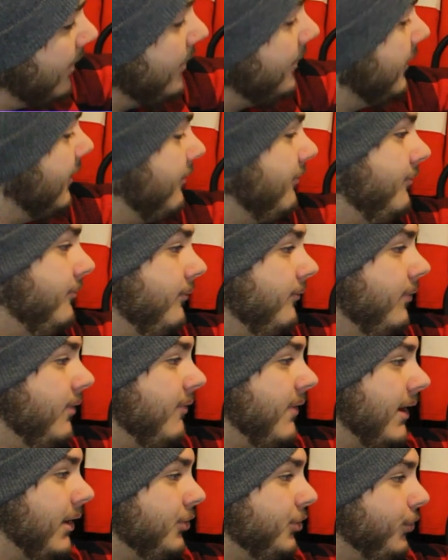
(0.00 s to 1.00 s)
I think of the
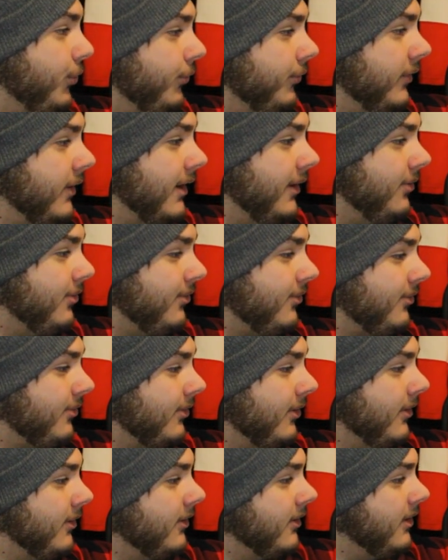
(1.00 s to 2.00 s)
Vegas Golden Knights
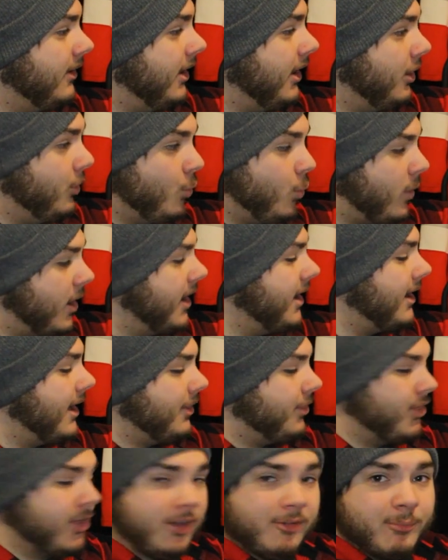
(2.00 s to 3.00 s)
in white, I
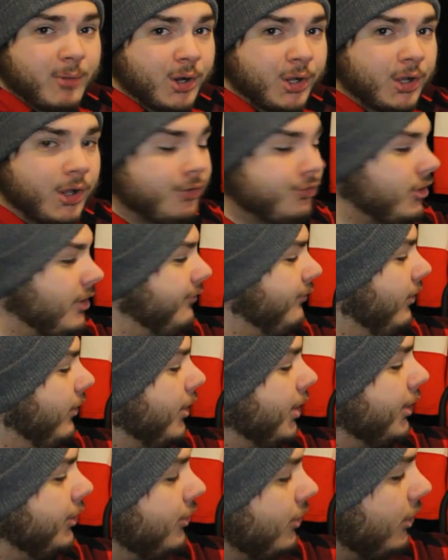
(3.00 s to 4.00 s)
think of Marc-Andre
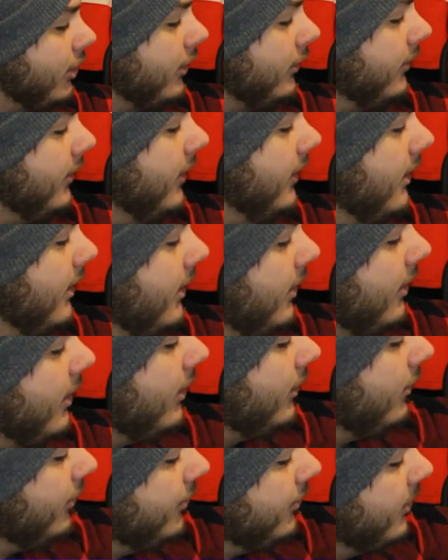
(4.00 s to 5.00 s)
Fleury during the
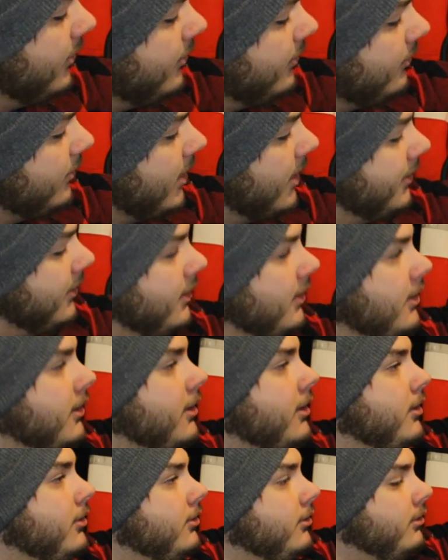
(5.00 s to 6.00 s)
inaugural season run
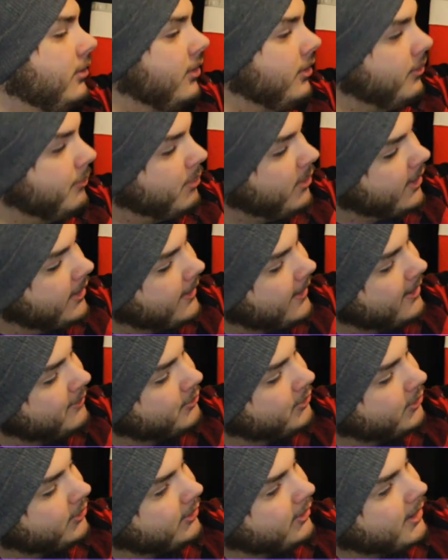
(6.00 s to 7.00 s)
to the
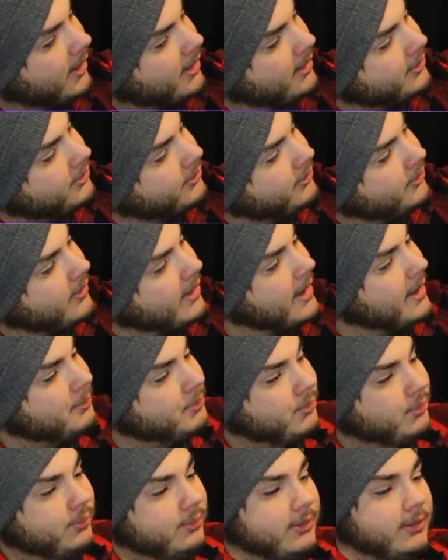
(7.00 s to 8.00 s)
playoffs. So I
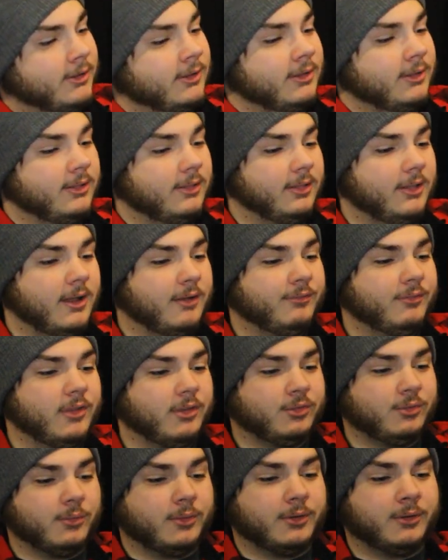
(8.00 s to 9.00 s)
absolutely love
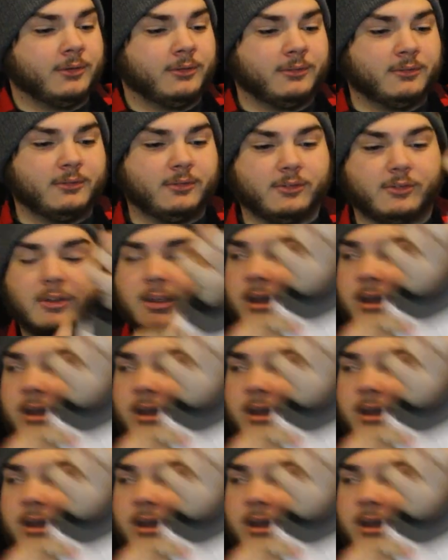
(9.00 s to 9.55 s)
this one. There's